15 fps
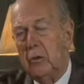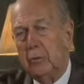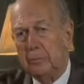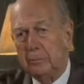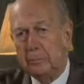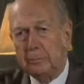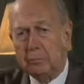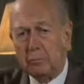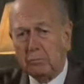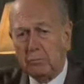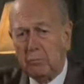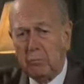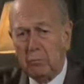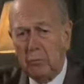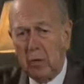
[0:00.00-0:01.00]
of,
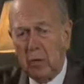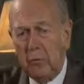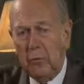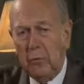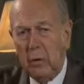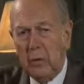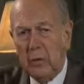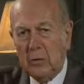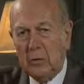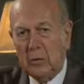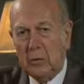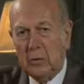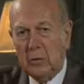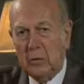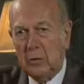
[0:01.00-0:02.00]
for
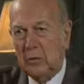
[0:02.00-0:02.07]
instance,